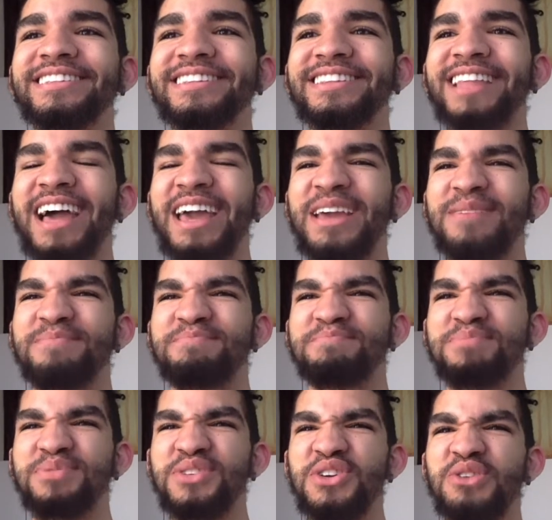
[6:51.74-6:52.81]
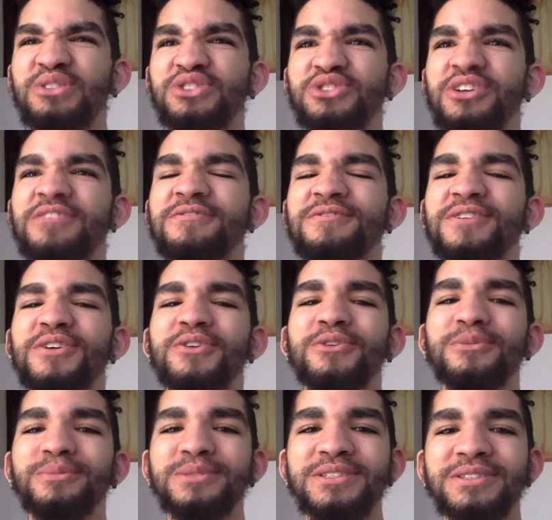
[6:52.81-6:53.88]
like putrid
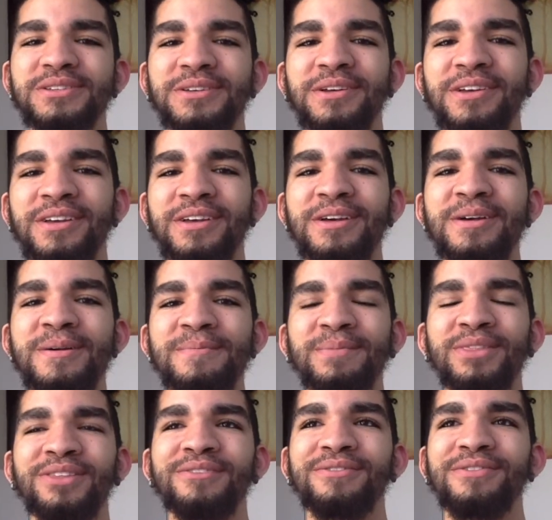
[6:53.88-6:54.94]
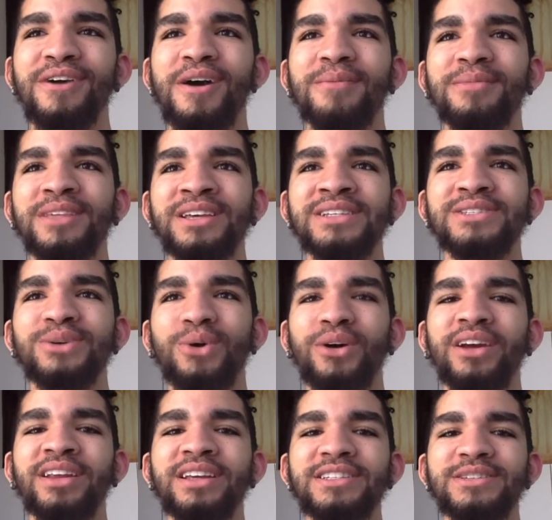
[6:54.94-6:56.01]
fumes from these
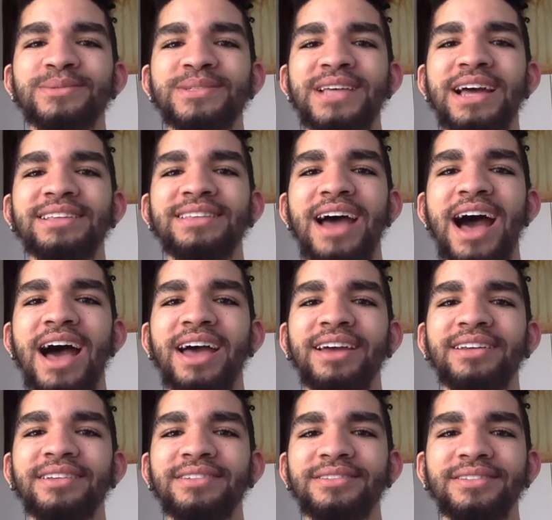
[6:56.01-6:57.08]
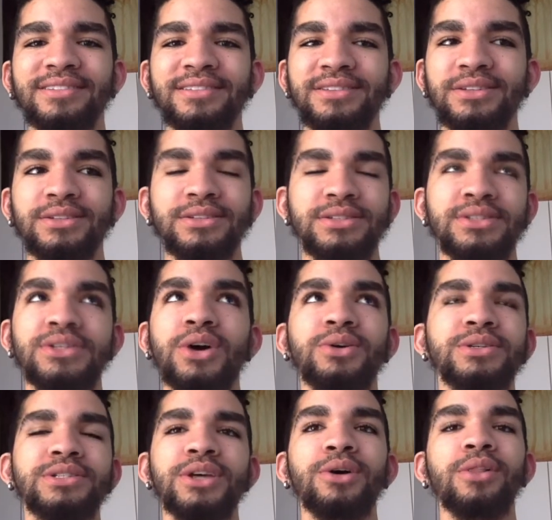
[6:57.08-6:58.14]
organisms that died so
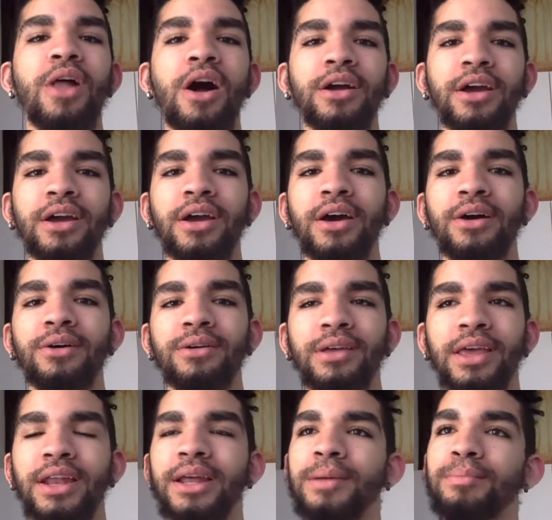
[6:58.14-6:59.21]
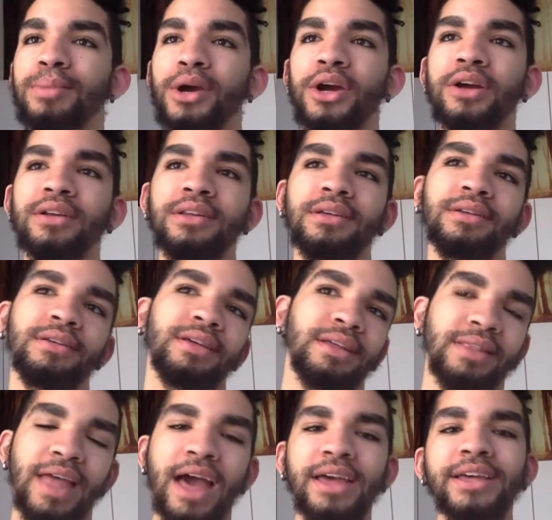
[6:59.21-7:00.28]
long ago, getting burned
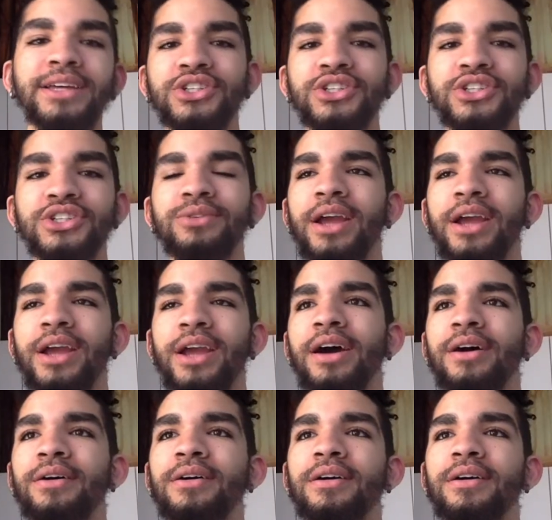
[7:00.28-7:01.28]
in that engine right now.